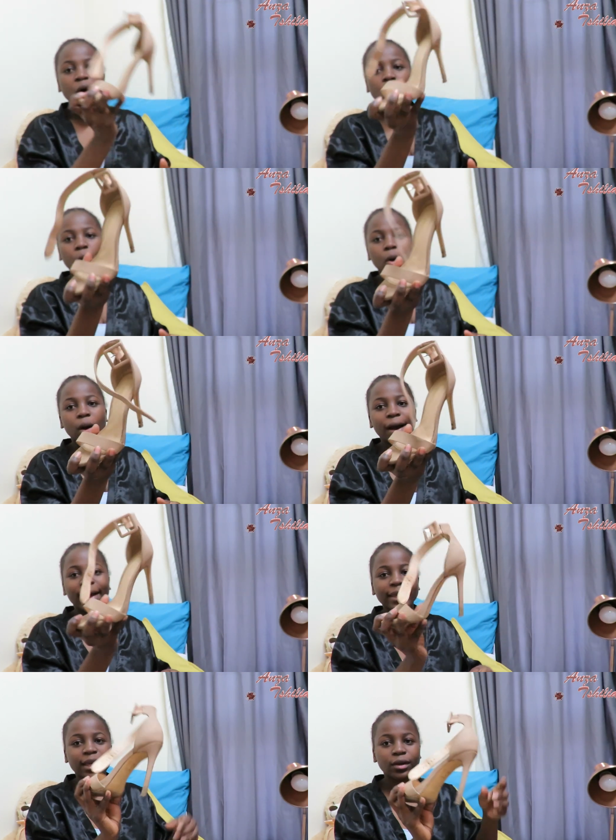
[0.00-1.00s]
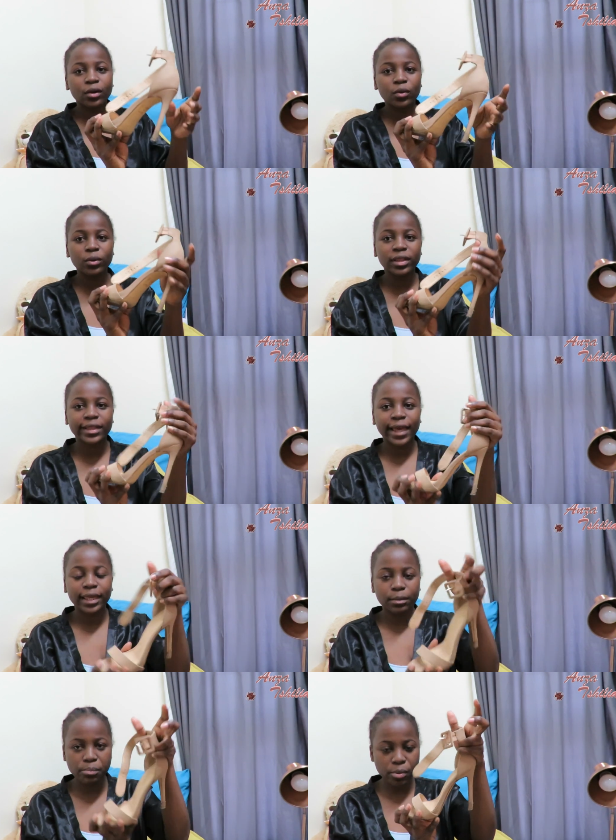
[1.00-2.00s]
Or I can go with
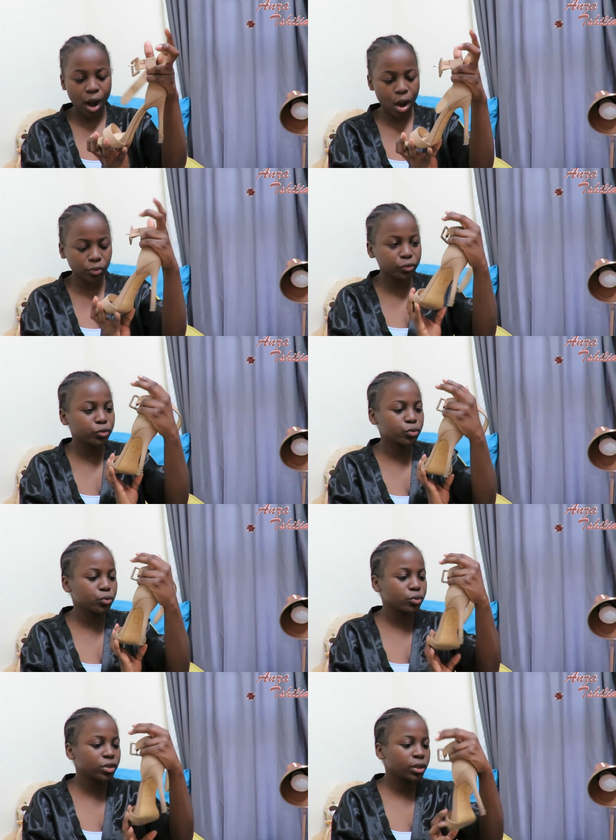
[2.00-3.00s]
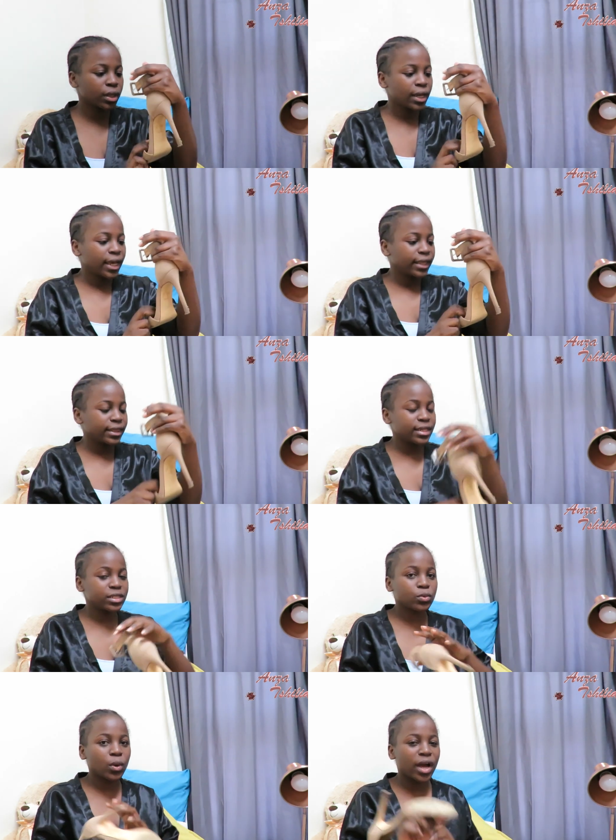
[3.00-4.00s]
like a brown nude.
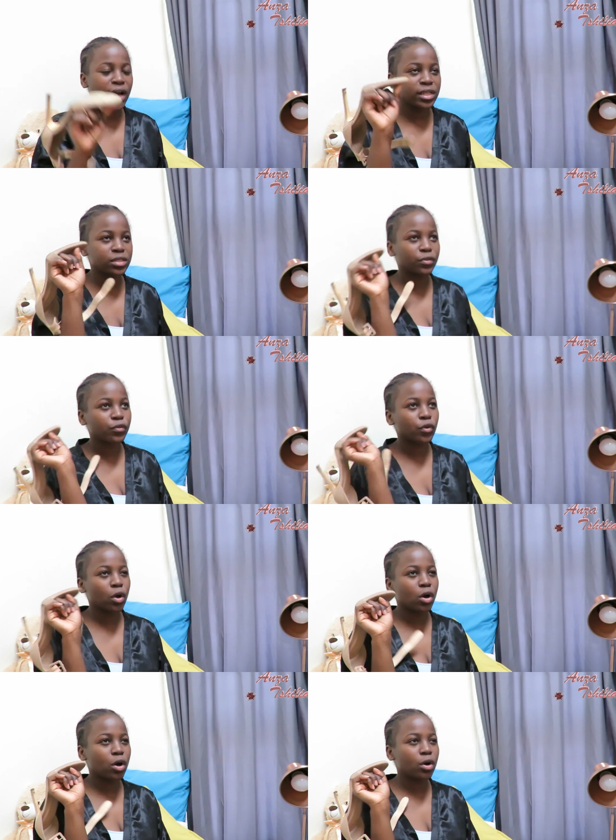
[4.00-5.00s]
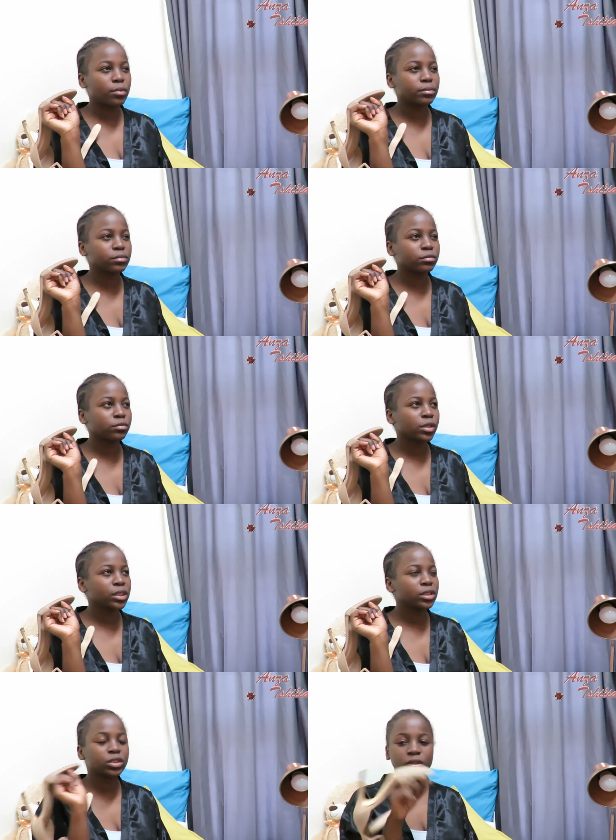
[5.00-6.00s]
This was from
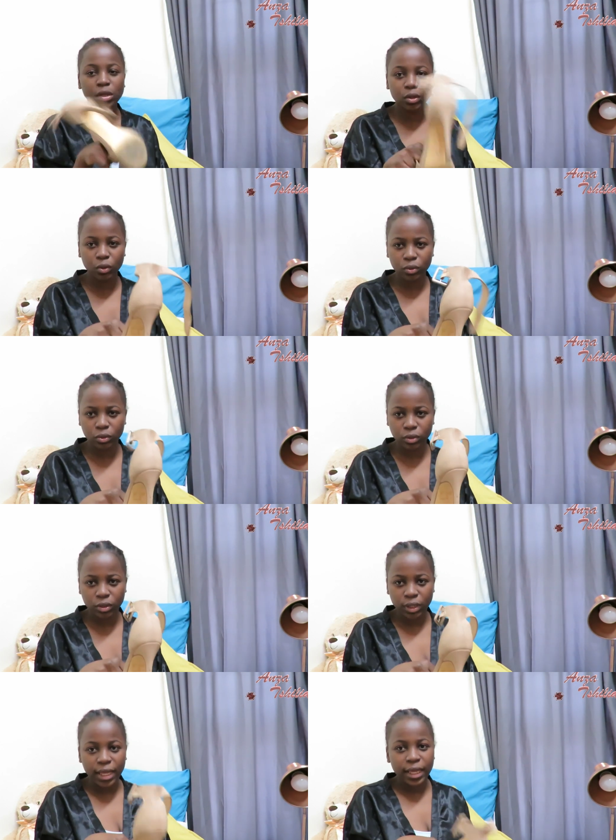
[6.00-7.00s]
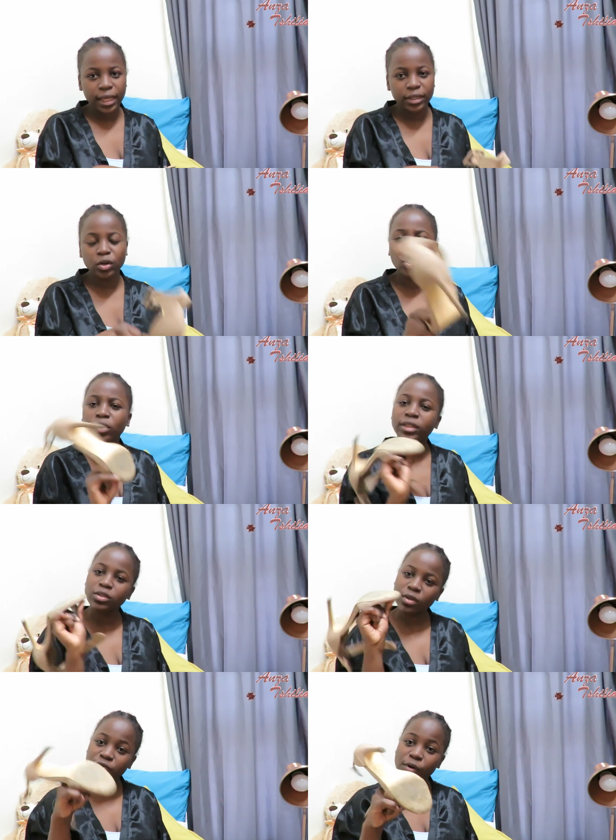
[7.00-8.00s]
Solo. No,
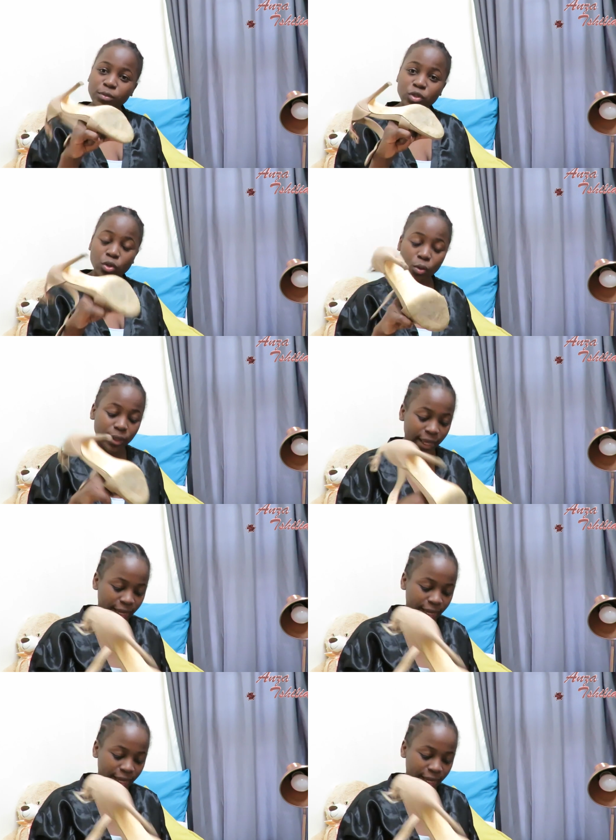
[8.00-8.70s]
this was from Soul